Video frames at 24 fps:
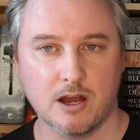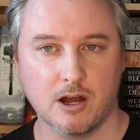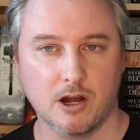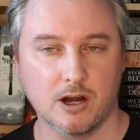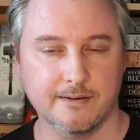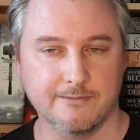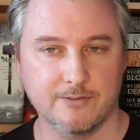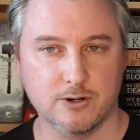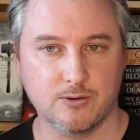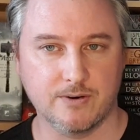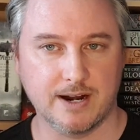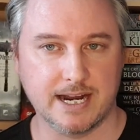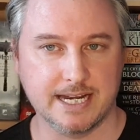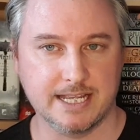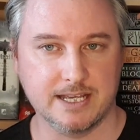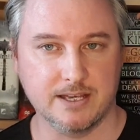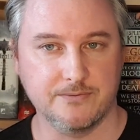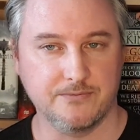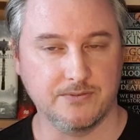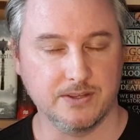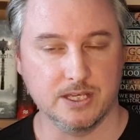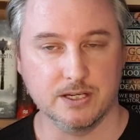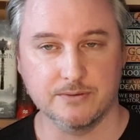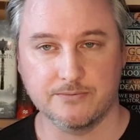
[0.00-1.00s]
Are there any
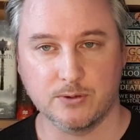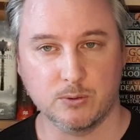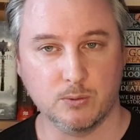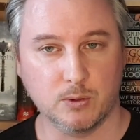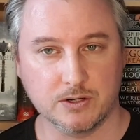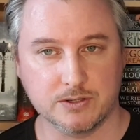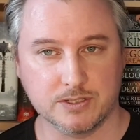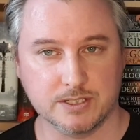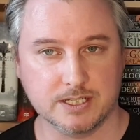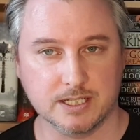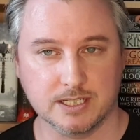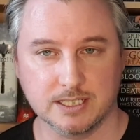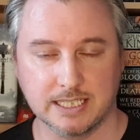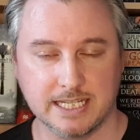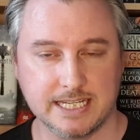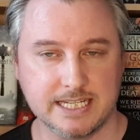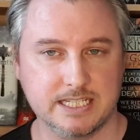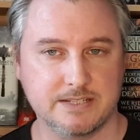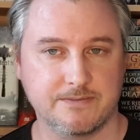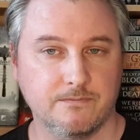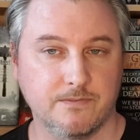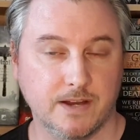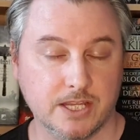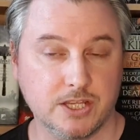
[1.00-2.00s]
of the other ones, at
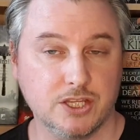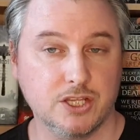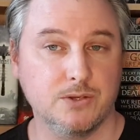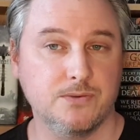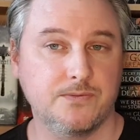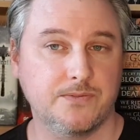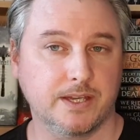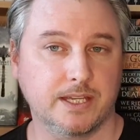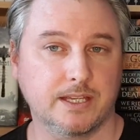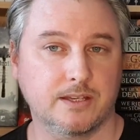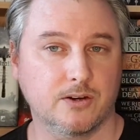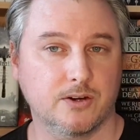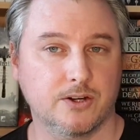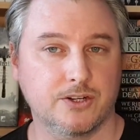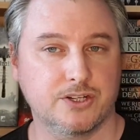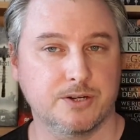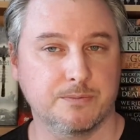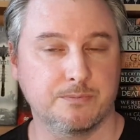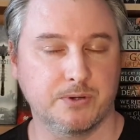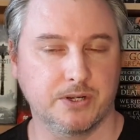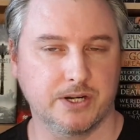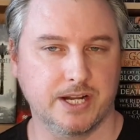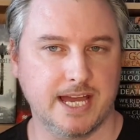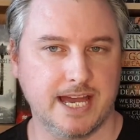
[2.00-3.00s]
least, that you think I
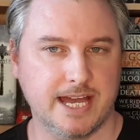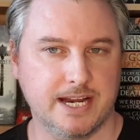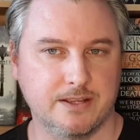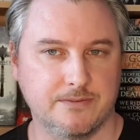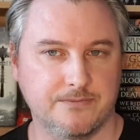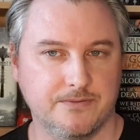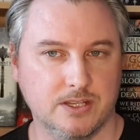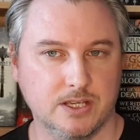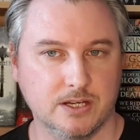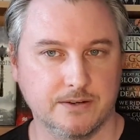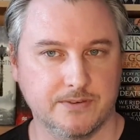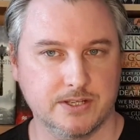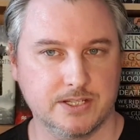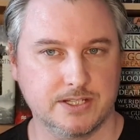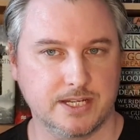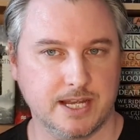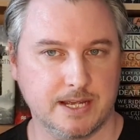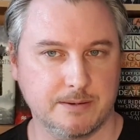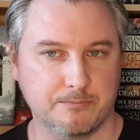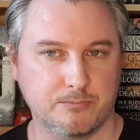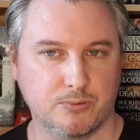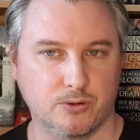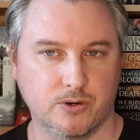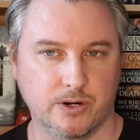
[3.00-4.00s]
should put ahead of the others
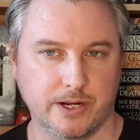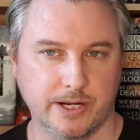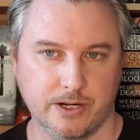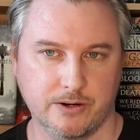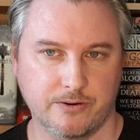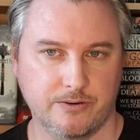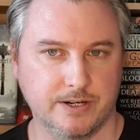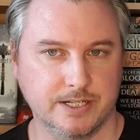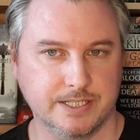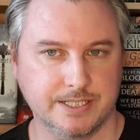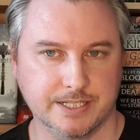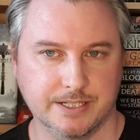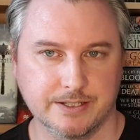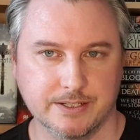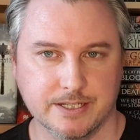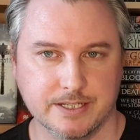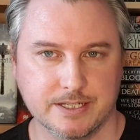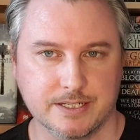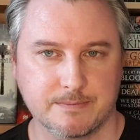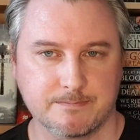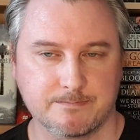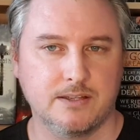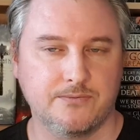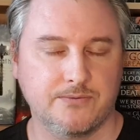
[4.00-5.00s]
and
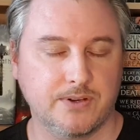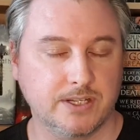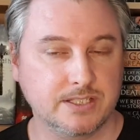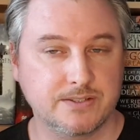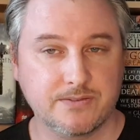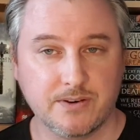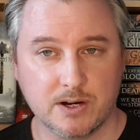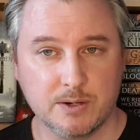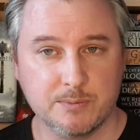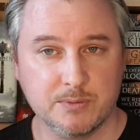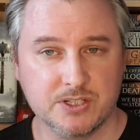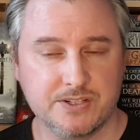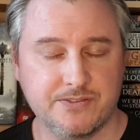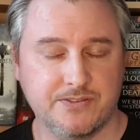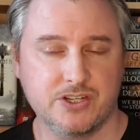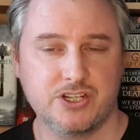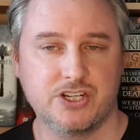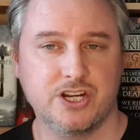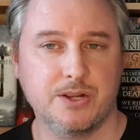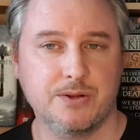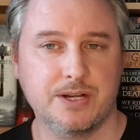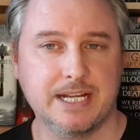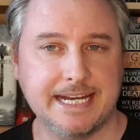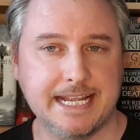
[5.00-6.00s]
prioritise? Thanks very much for
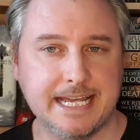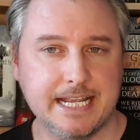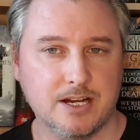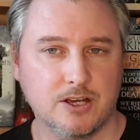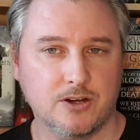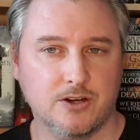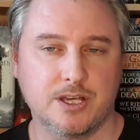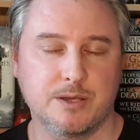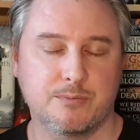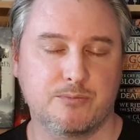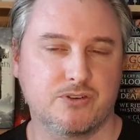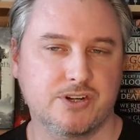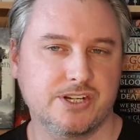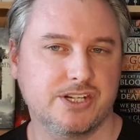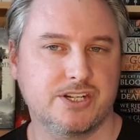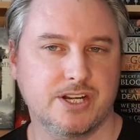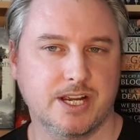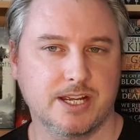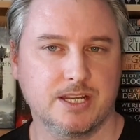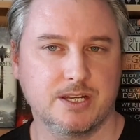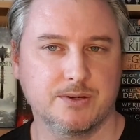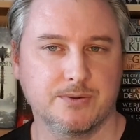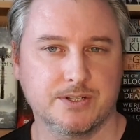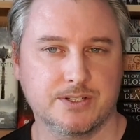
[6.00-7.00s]
tuning in. I
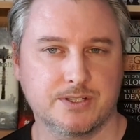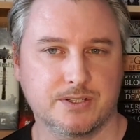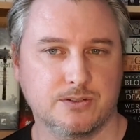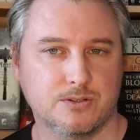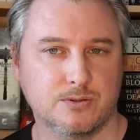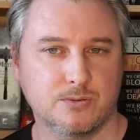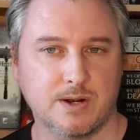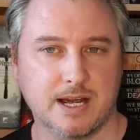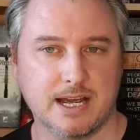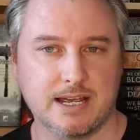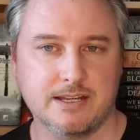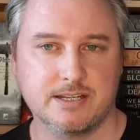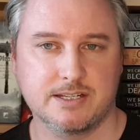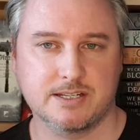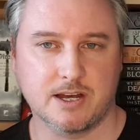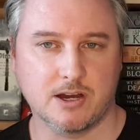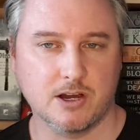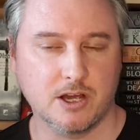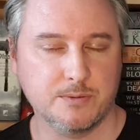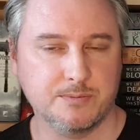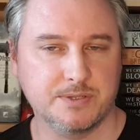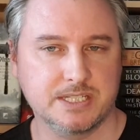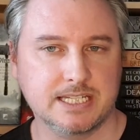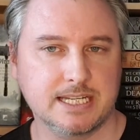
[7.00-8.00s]
appreciate you as always. I
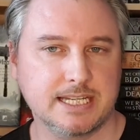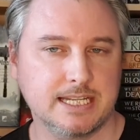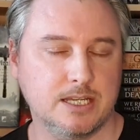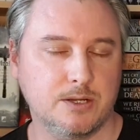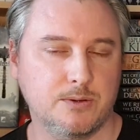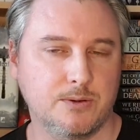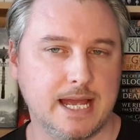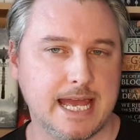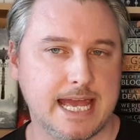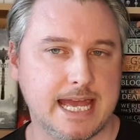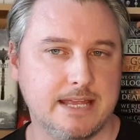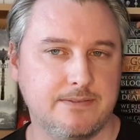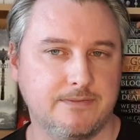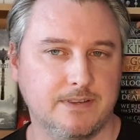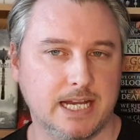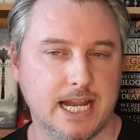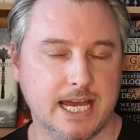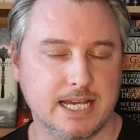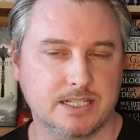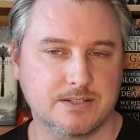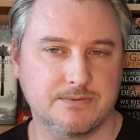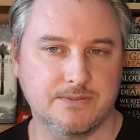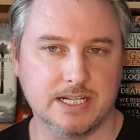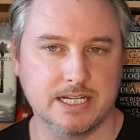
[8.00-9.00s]
hope to see you in the
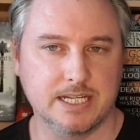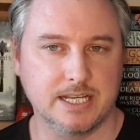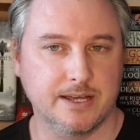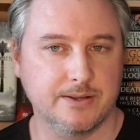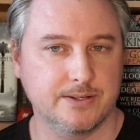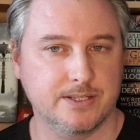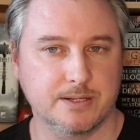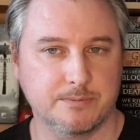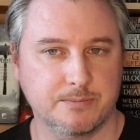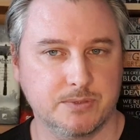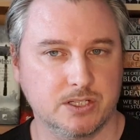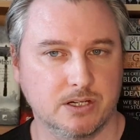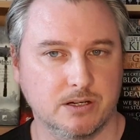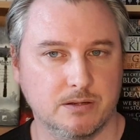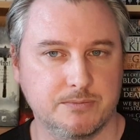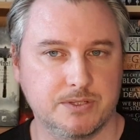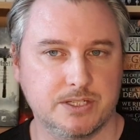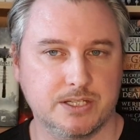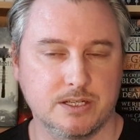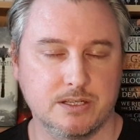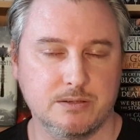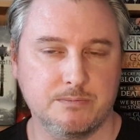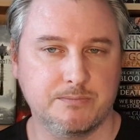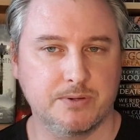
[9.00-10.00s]
next video sometime
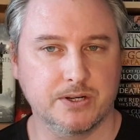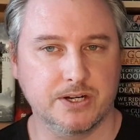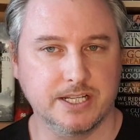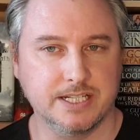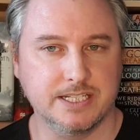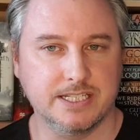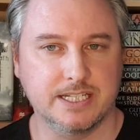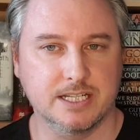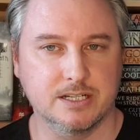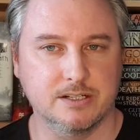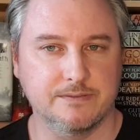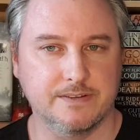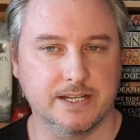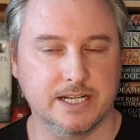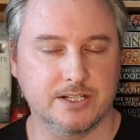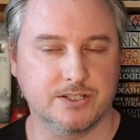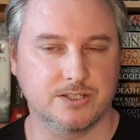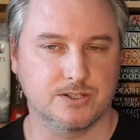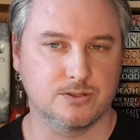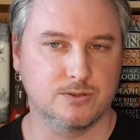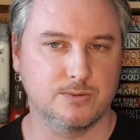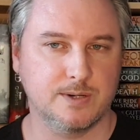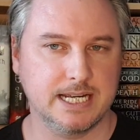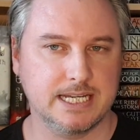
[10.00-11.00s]
soon, but until then, as
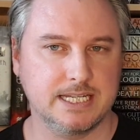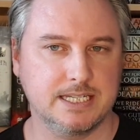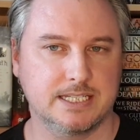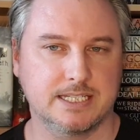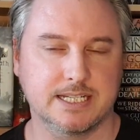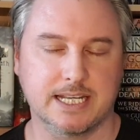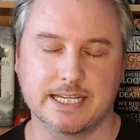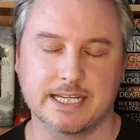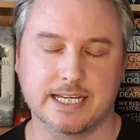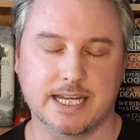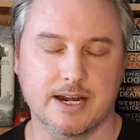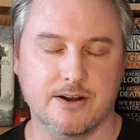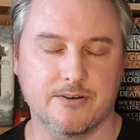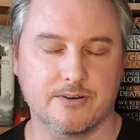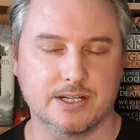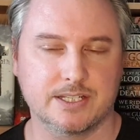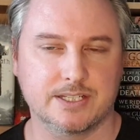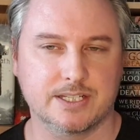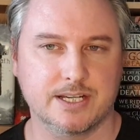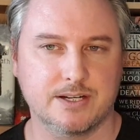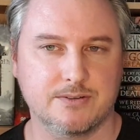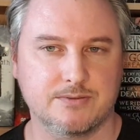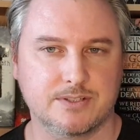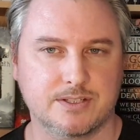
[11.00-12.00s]
always, take care of
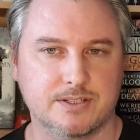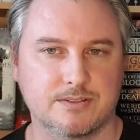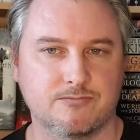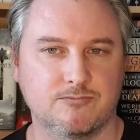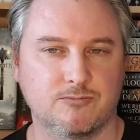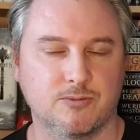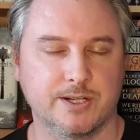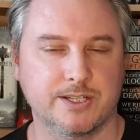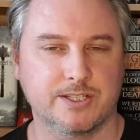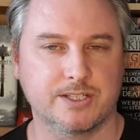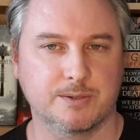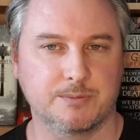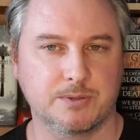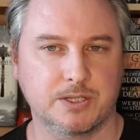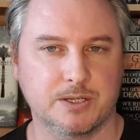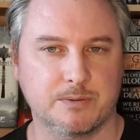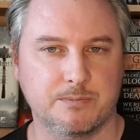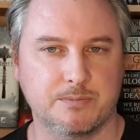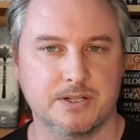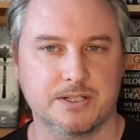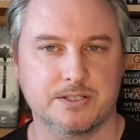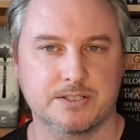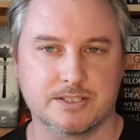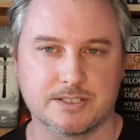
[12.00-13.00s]
yourselves, read some good
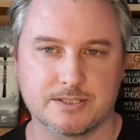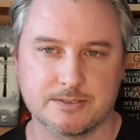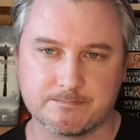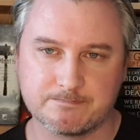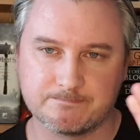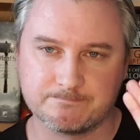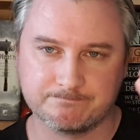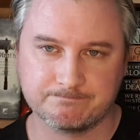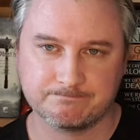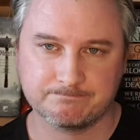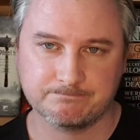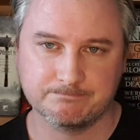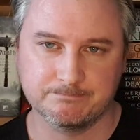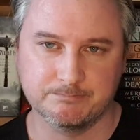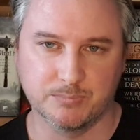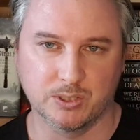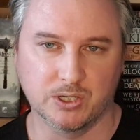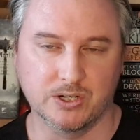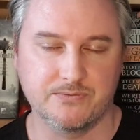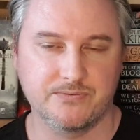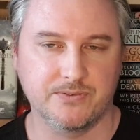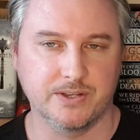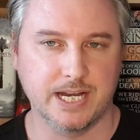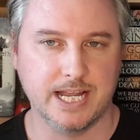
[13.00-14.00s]
books.
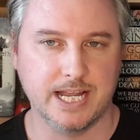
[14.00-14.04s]
Bye for